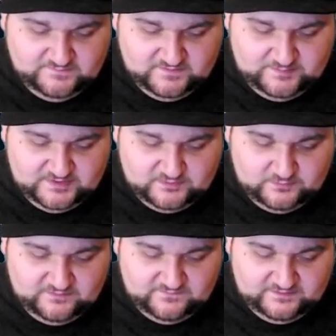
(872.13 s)
Pick
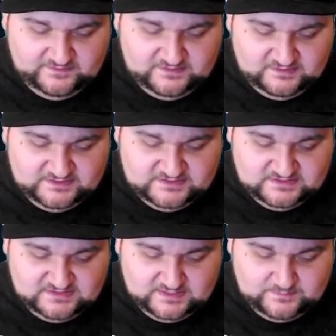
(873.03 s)
1 friendly Galatian
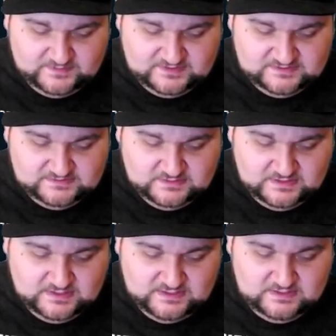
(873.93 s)
champion
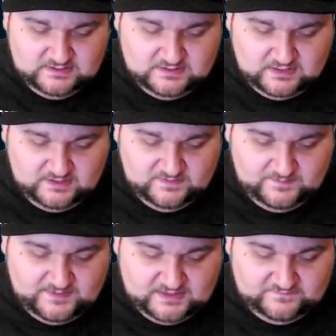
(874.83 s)
on the
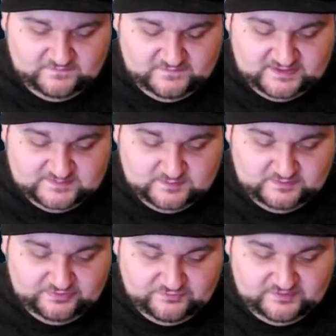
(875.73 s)
battlefield that is more than
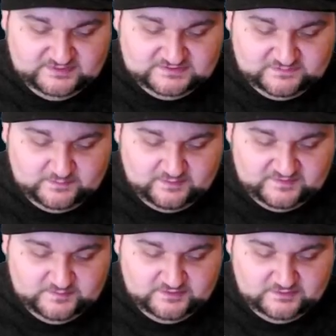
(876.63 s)
3 inches from all
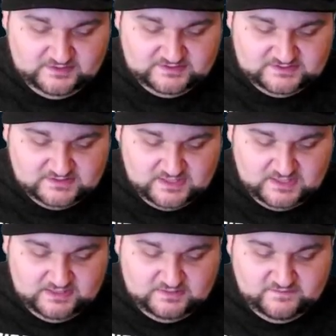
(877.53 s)
enemy units.
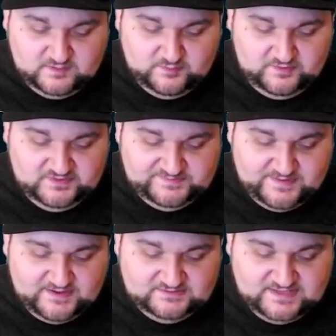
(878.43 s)
If you complete this
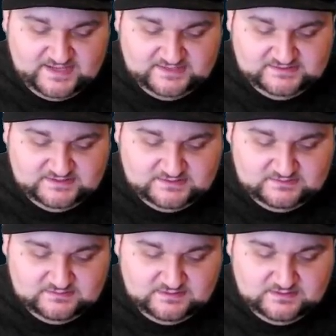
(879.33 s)
battle tactic,
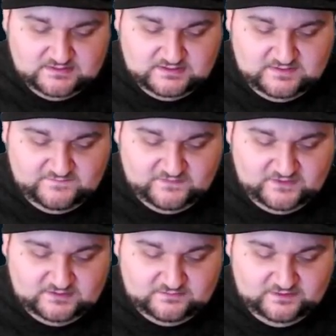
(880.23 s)
if at the
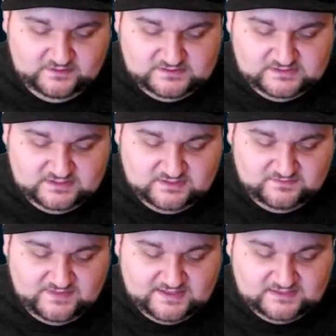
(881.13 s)
end of your turn
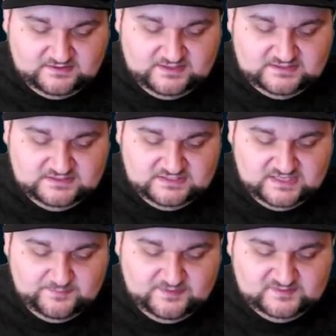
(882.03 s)
that Galatian
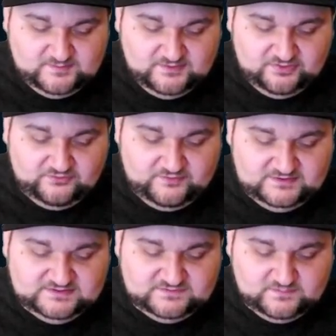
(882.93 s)
champion is more than 3
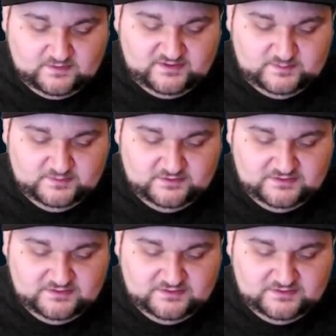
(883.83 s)
inches from all enemy units